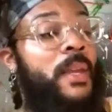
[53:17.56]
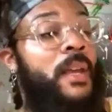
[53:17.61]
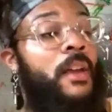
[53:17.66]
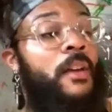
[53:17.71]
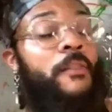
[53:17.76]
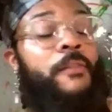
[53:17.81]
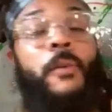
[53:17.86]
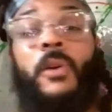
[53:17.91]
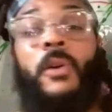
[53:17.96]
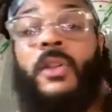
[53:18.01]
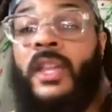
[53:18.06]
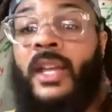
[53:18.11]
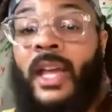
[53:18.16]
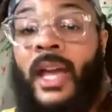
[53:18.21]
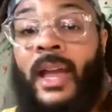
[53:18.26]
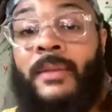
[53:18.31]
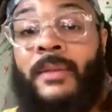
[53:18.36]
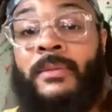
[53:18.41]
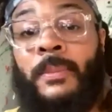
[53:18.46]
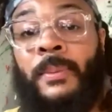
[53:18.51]
for the
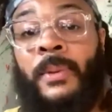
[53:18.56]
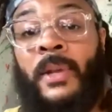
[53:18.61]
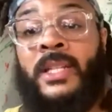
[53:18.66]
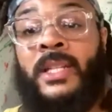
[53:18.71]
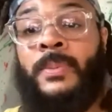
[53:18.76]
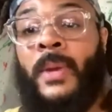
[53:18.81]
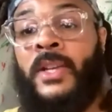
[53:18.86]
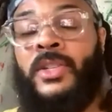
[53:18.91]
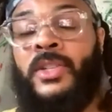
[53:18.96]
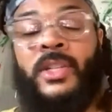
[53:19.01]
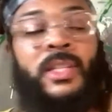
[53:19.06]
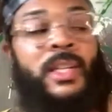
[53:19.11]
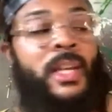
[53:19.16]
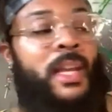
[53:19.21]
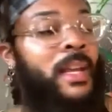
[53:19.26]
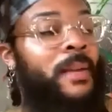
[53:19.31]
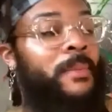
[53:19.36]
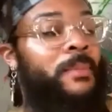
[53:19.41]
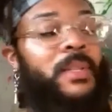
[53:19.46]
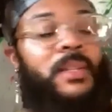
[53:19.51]
game to play special
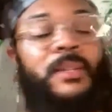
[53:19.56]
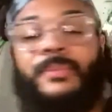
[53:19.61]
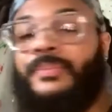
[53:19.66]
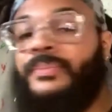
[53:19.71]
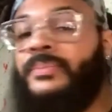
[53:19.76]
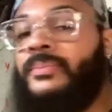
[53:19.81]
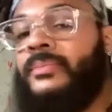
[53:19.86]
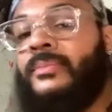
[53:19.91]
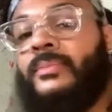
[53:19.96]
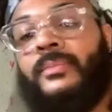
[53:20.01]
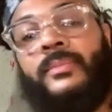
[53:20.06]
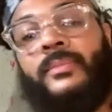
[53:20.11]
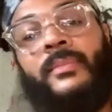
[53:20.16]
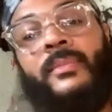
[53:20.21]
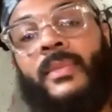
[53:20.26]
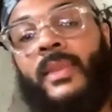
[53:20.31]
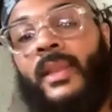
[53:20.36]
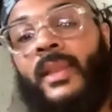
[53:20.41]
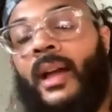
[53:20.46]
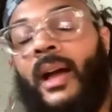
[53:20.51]
teams.
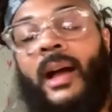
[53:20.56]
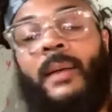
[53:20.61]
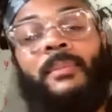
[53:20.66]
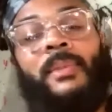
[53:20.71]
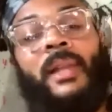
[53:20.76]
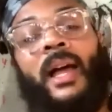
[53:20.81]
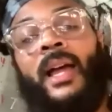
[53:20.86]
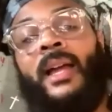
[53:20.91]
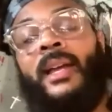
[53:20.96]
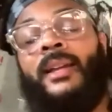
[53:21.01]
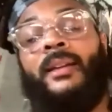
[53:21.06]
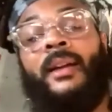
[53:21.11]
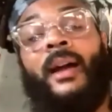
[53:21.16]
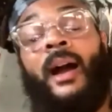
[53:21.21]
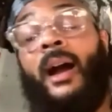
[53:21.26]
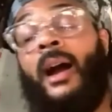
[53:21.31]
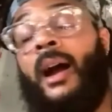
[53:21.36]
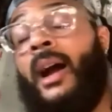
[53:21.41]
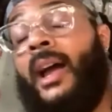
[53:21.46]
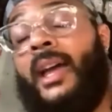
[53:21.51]
I'm like,
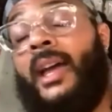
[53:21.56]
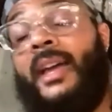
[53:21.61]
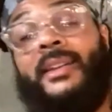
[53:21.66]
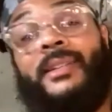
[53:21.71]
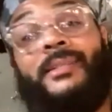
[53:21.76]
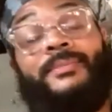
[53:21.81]
all right.